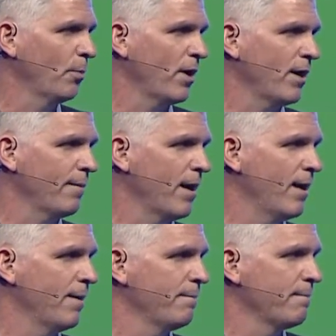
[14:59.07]

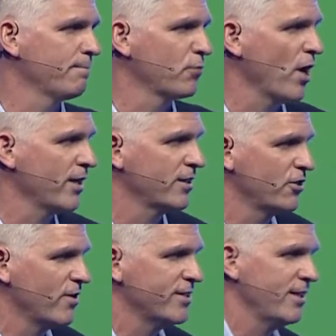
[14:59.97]
product
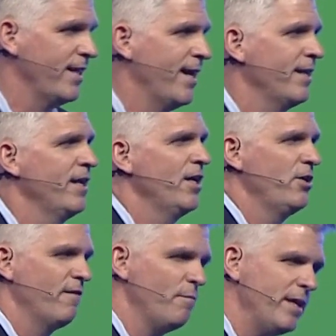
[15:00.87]
addressing that,
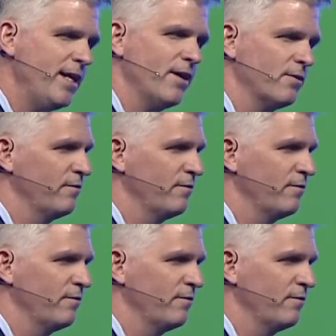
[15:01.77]
you have many other